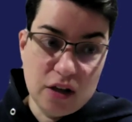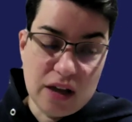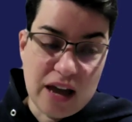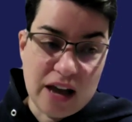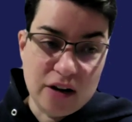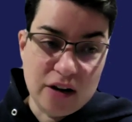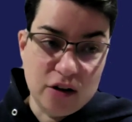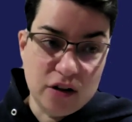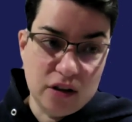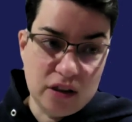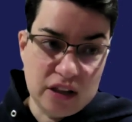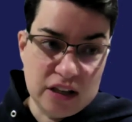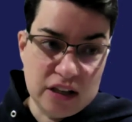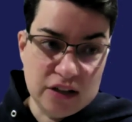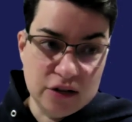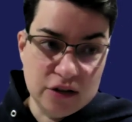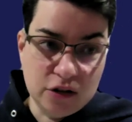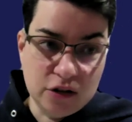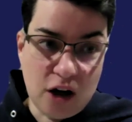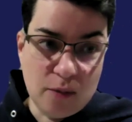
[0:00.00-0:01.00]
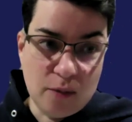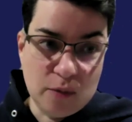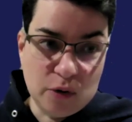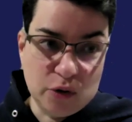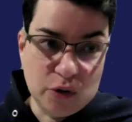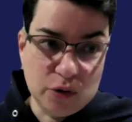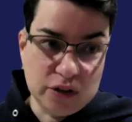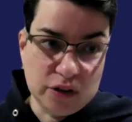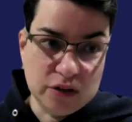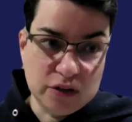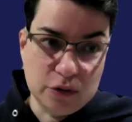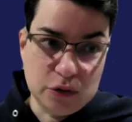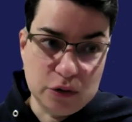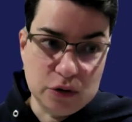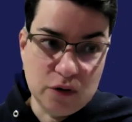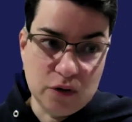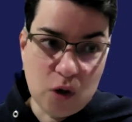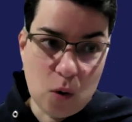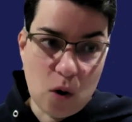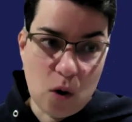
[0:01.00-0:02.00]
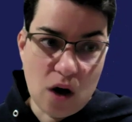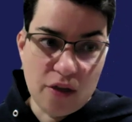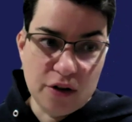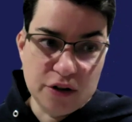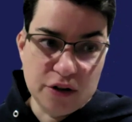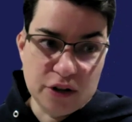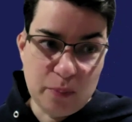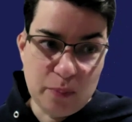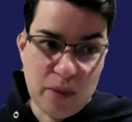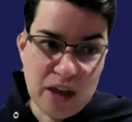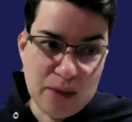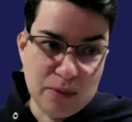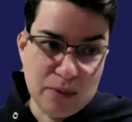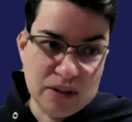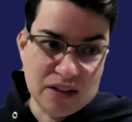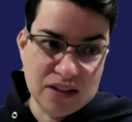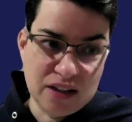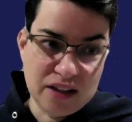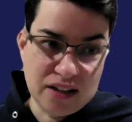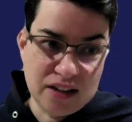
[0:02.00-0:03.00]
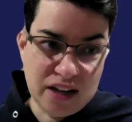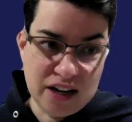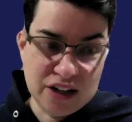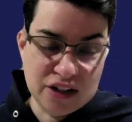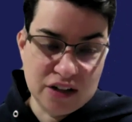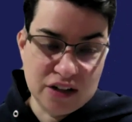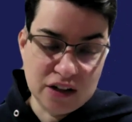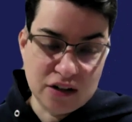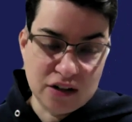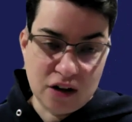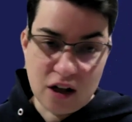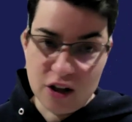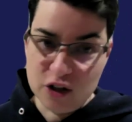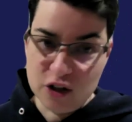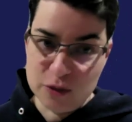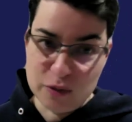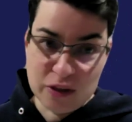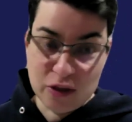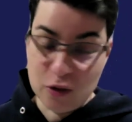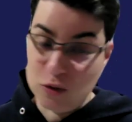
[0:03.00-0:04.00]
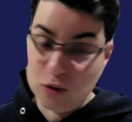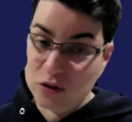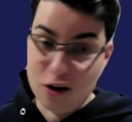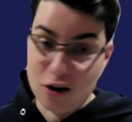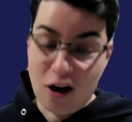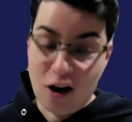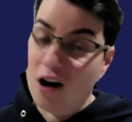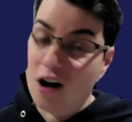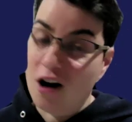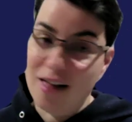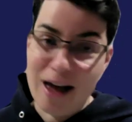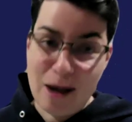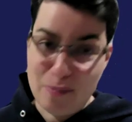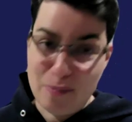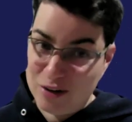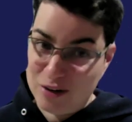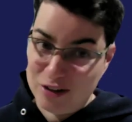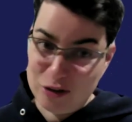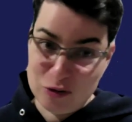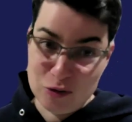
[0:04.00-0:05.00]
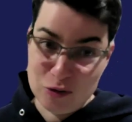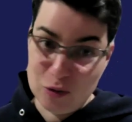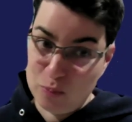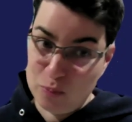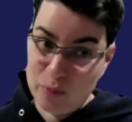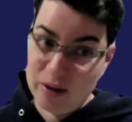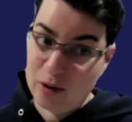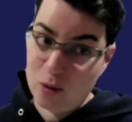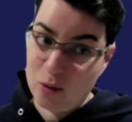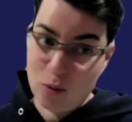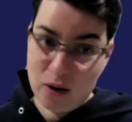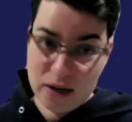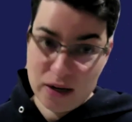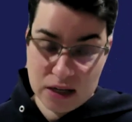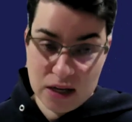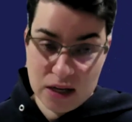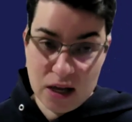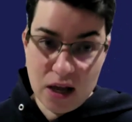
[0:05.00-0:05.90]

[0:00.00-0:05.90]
And these are not mutually exclusive. Co-authorship, payment, citation, acknowledgement, those can all happen. You don't pick one.